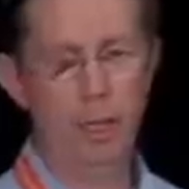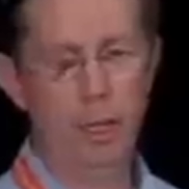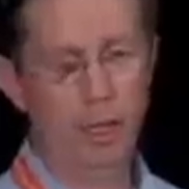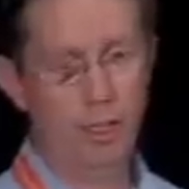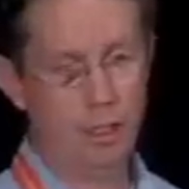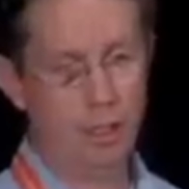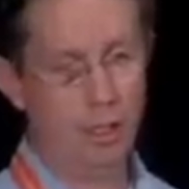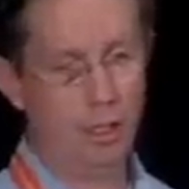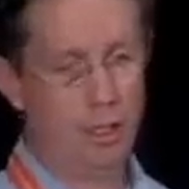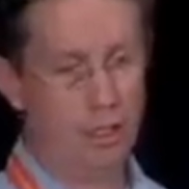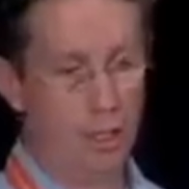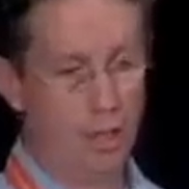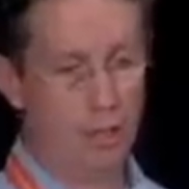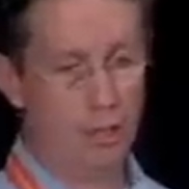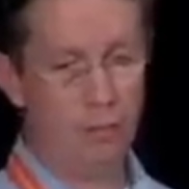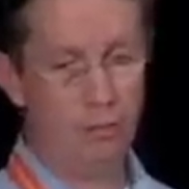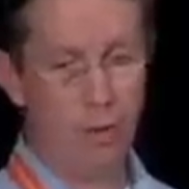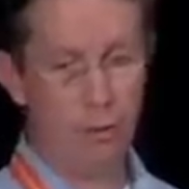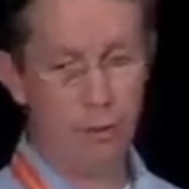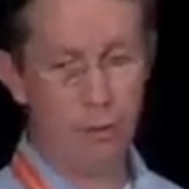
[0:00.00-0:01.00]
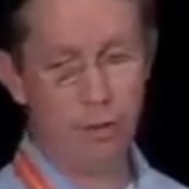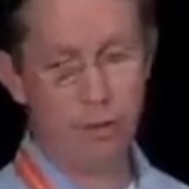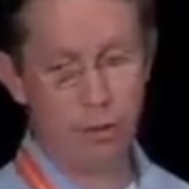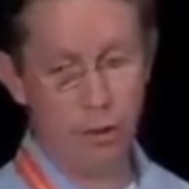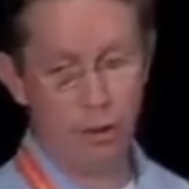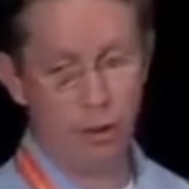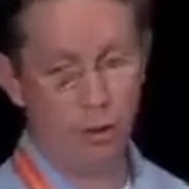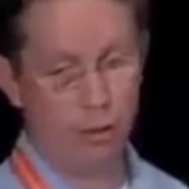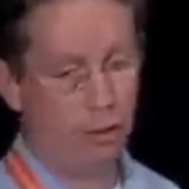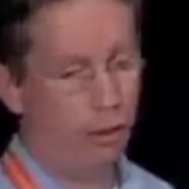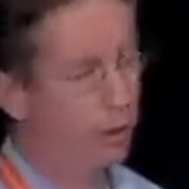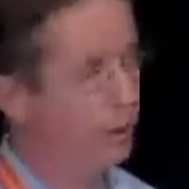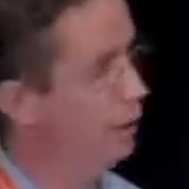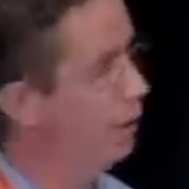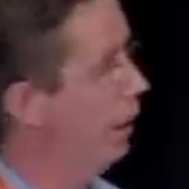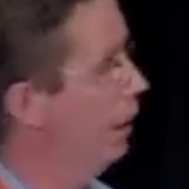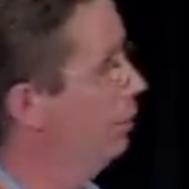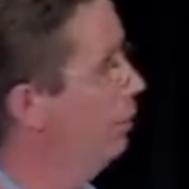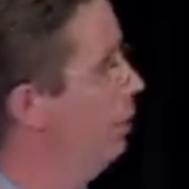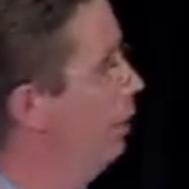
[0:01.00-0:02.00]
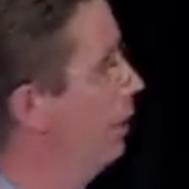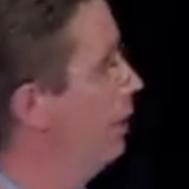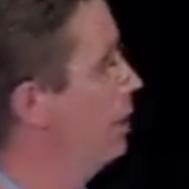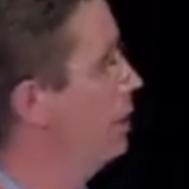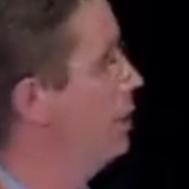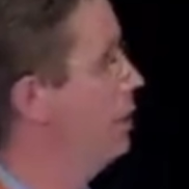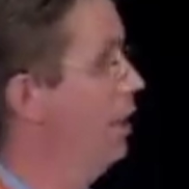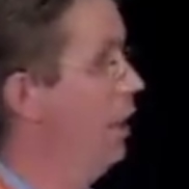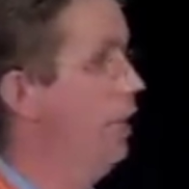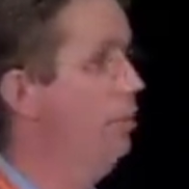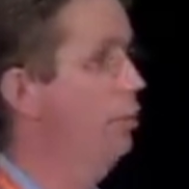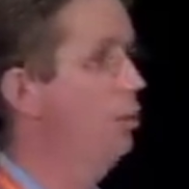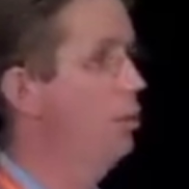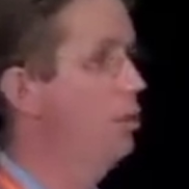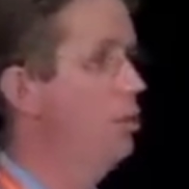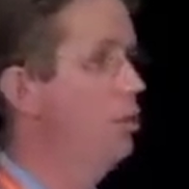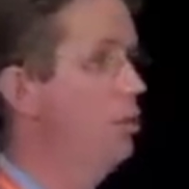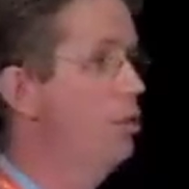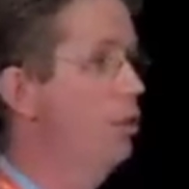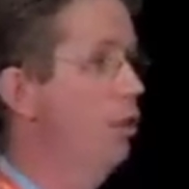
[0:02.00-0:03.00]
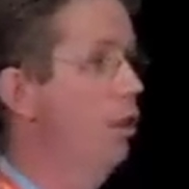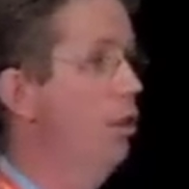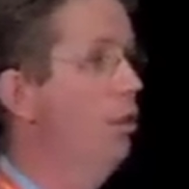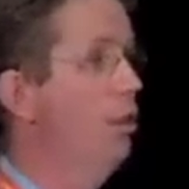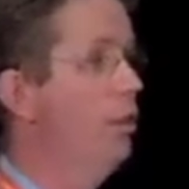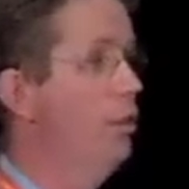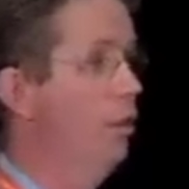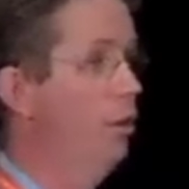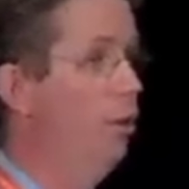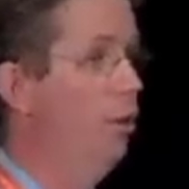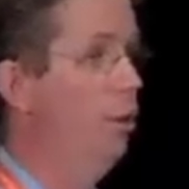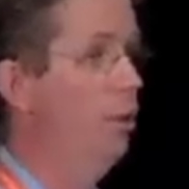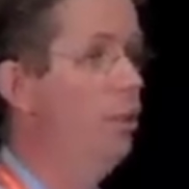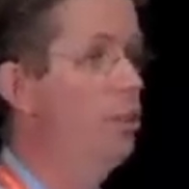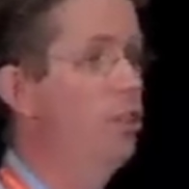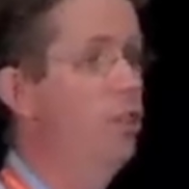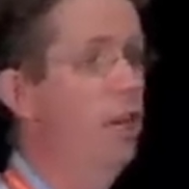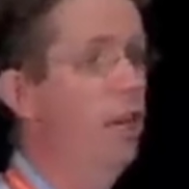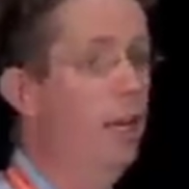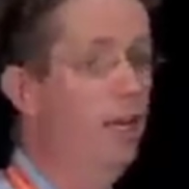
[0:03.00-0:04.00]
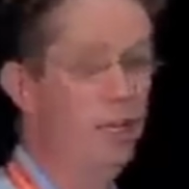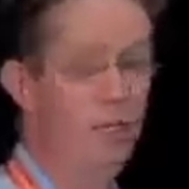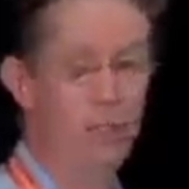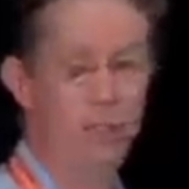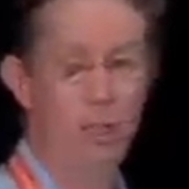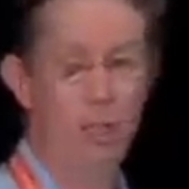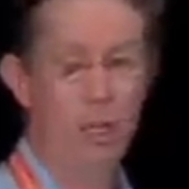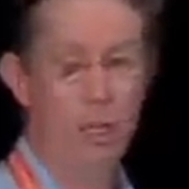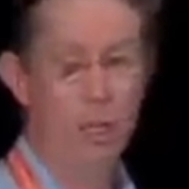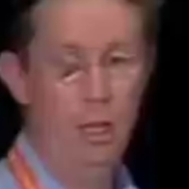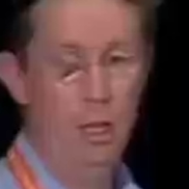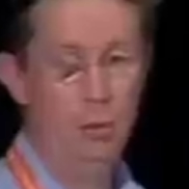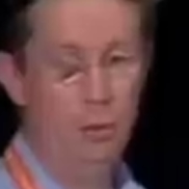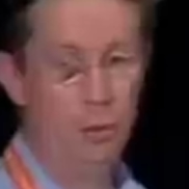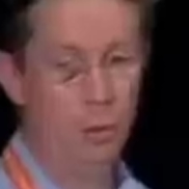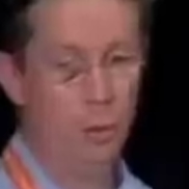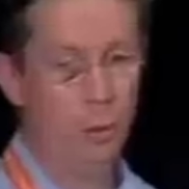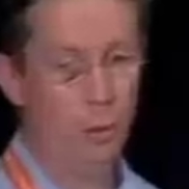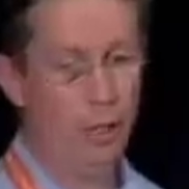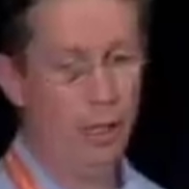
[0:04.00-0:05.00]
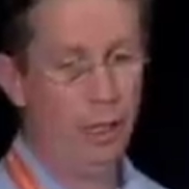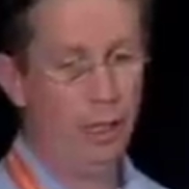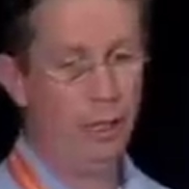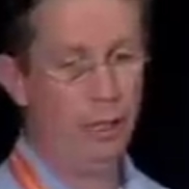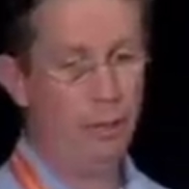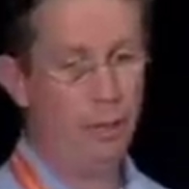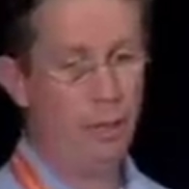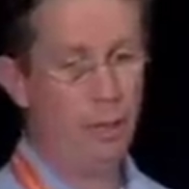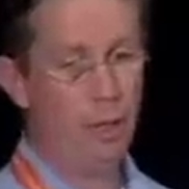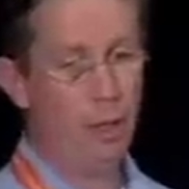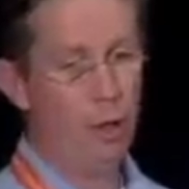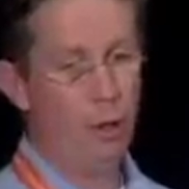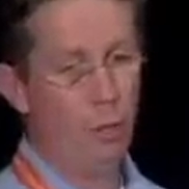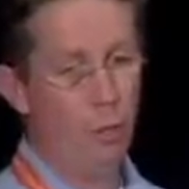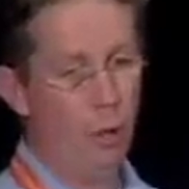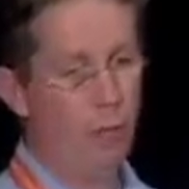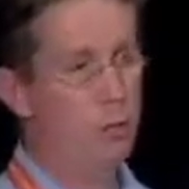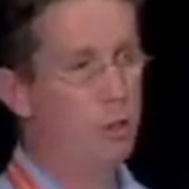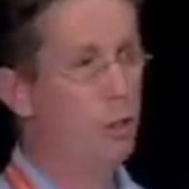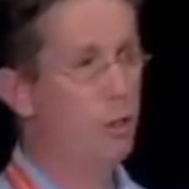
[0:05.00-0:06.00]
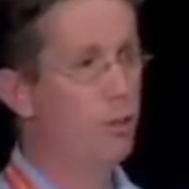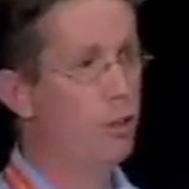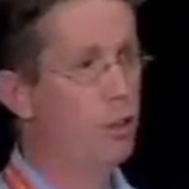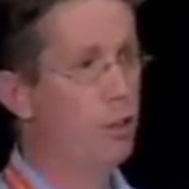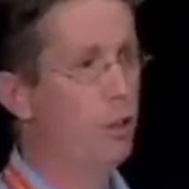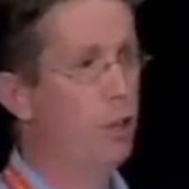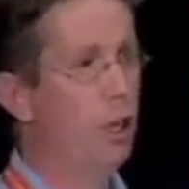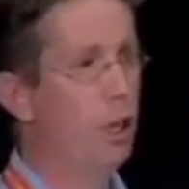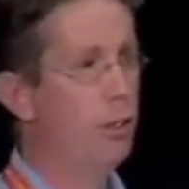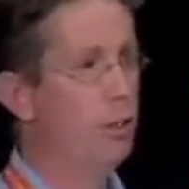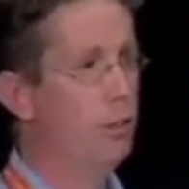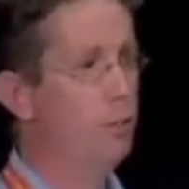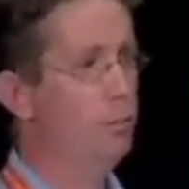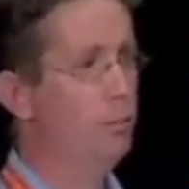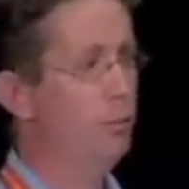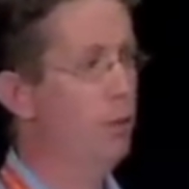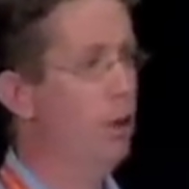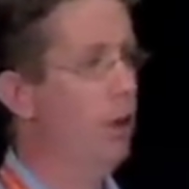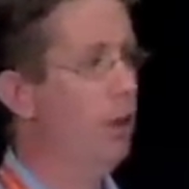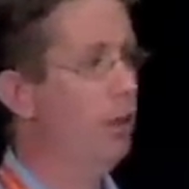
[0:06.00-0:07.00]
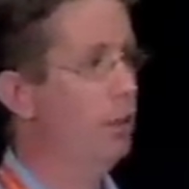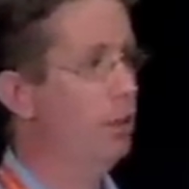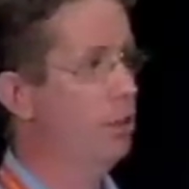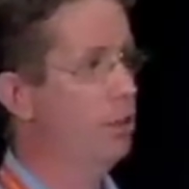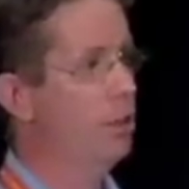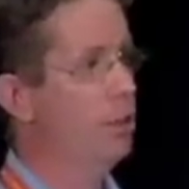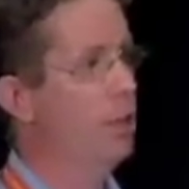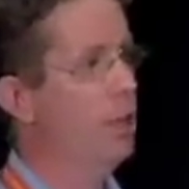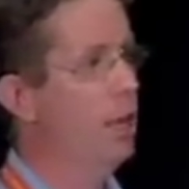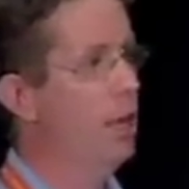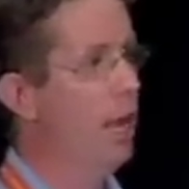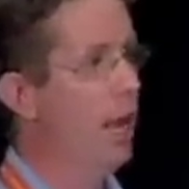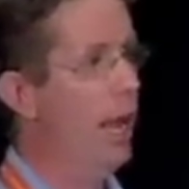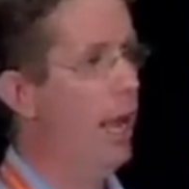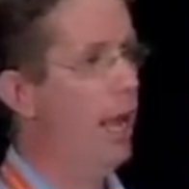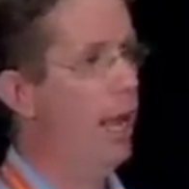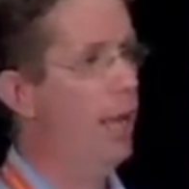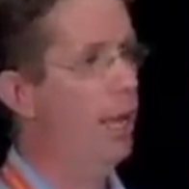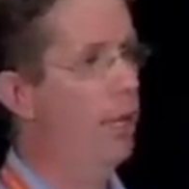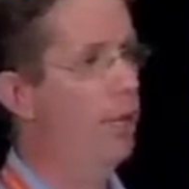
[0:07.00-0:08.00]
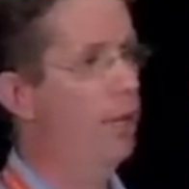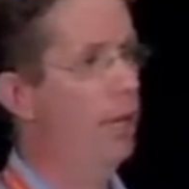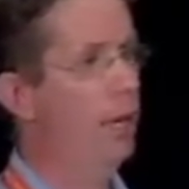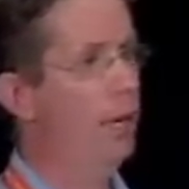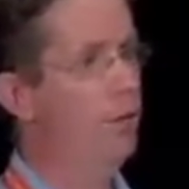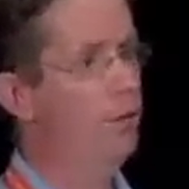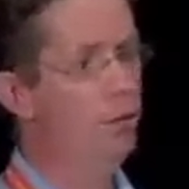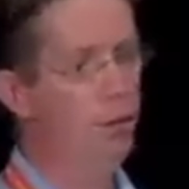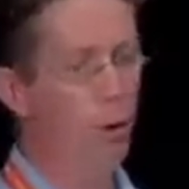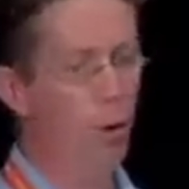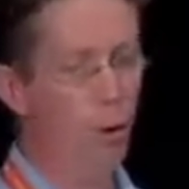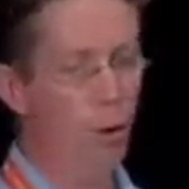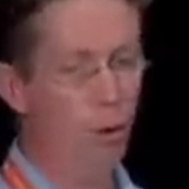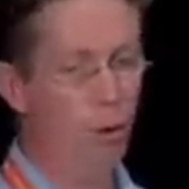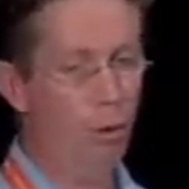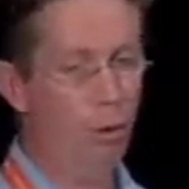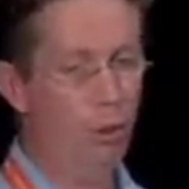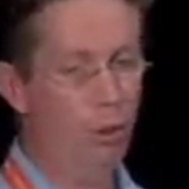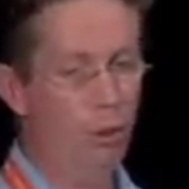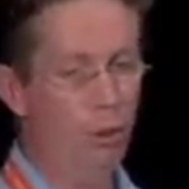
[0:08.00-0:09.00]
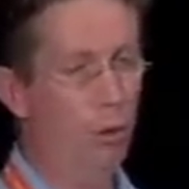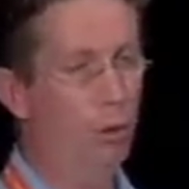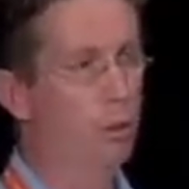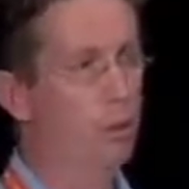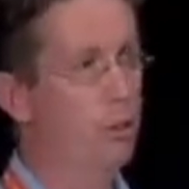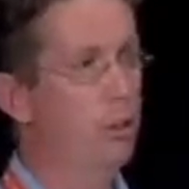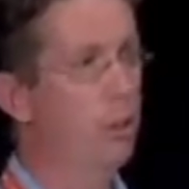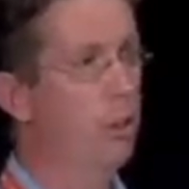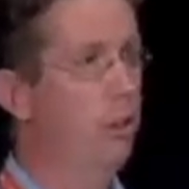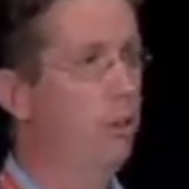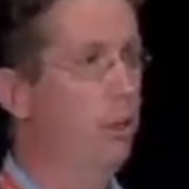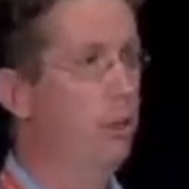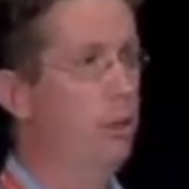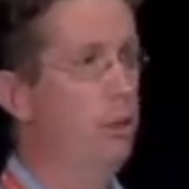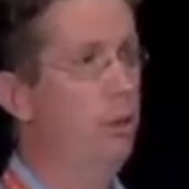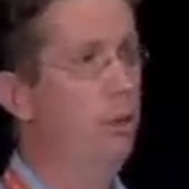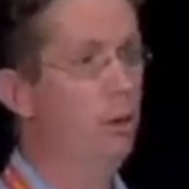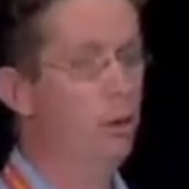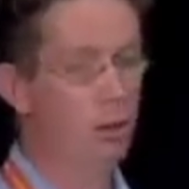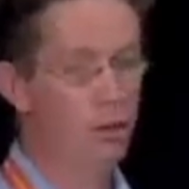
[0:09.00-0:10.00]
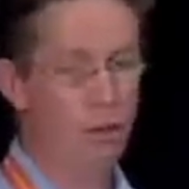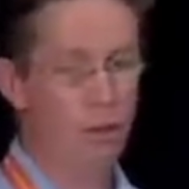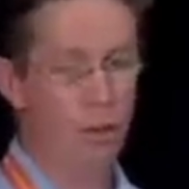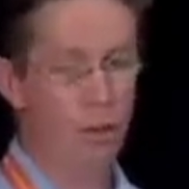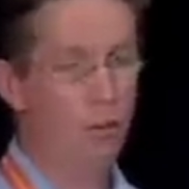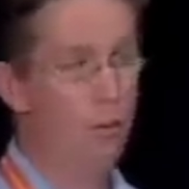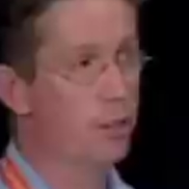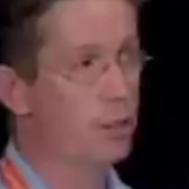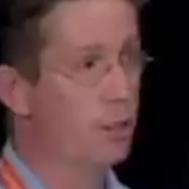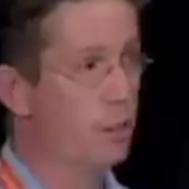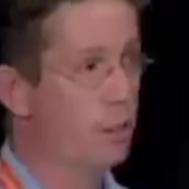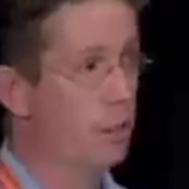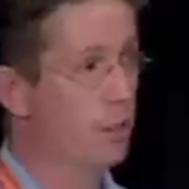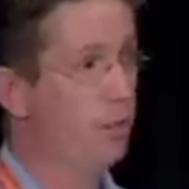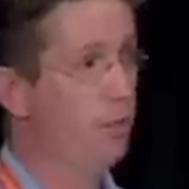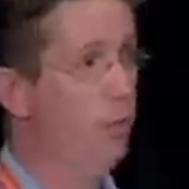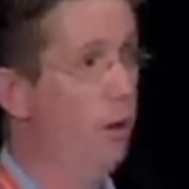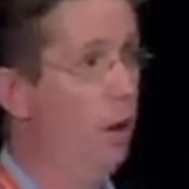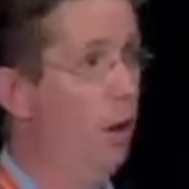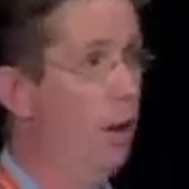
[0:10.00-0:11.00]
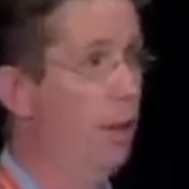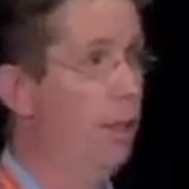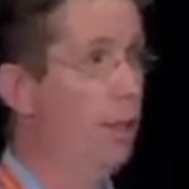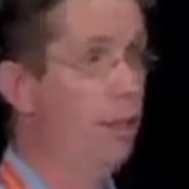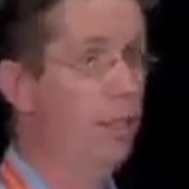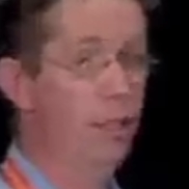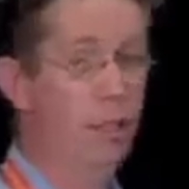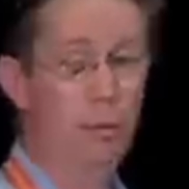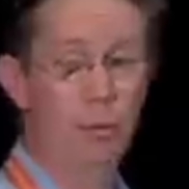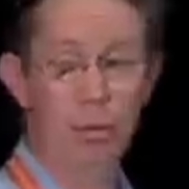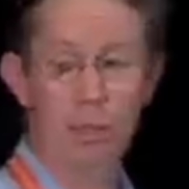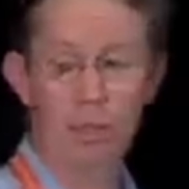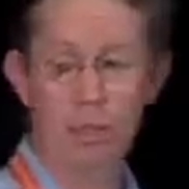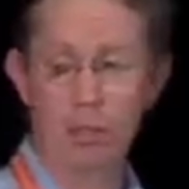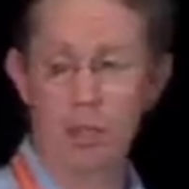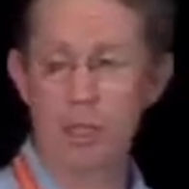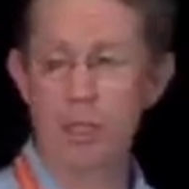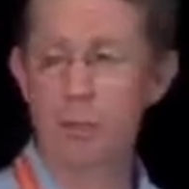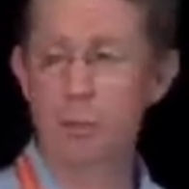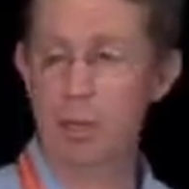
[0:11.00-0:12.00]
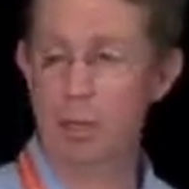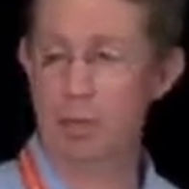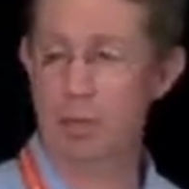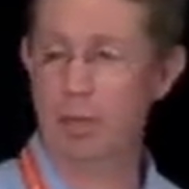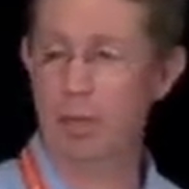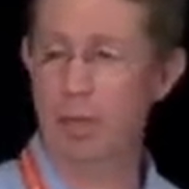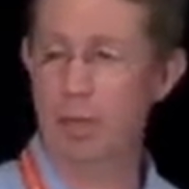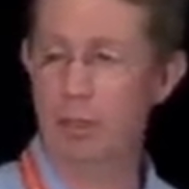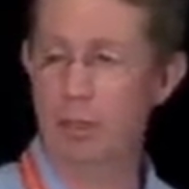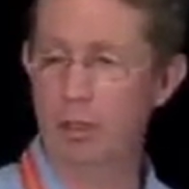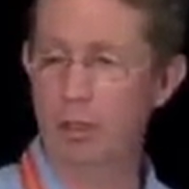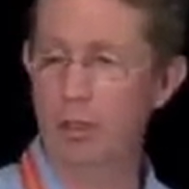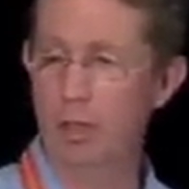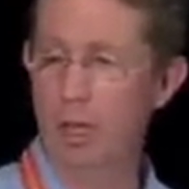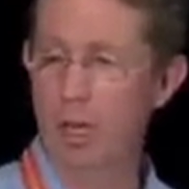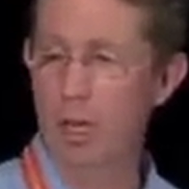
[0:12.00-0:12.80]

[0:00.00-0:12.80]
It's an extension of WS security, and really this enables security token exchange between web service clients and providers, and a role called a security token service that's defined in the WS Trust specification.